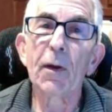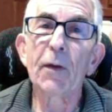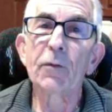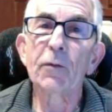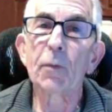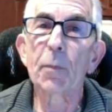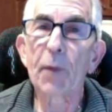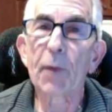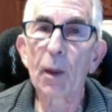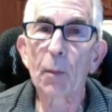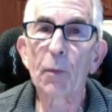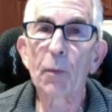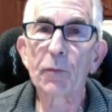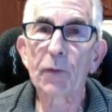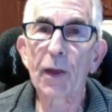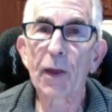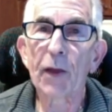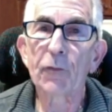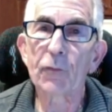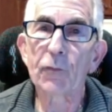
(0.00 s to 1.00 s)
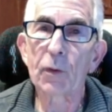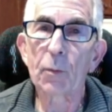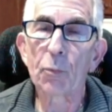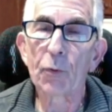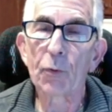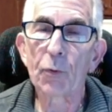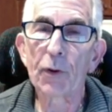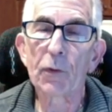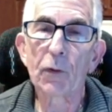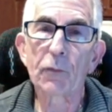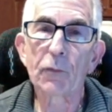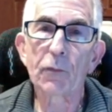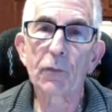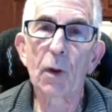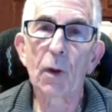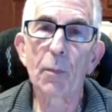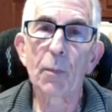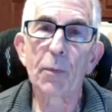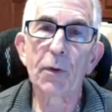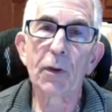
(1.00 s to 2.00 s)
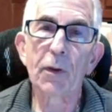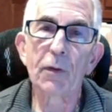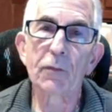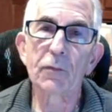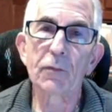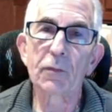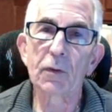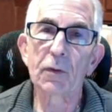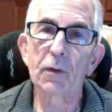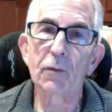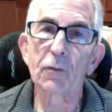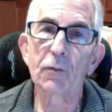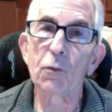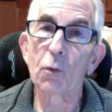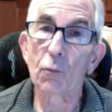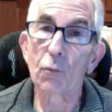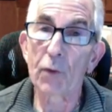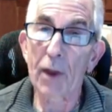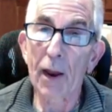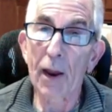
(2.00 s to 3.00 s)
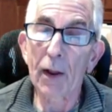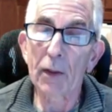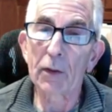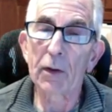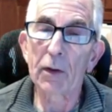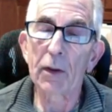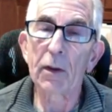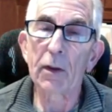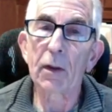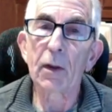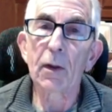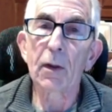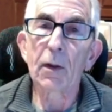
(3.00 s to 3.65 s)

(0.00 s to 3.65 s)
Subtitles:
to be able to actually bring those companies to a reality,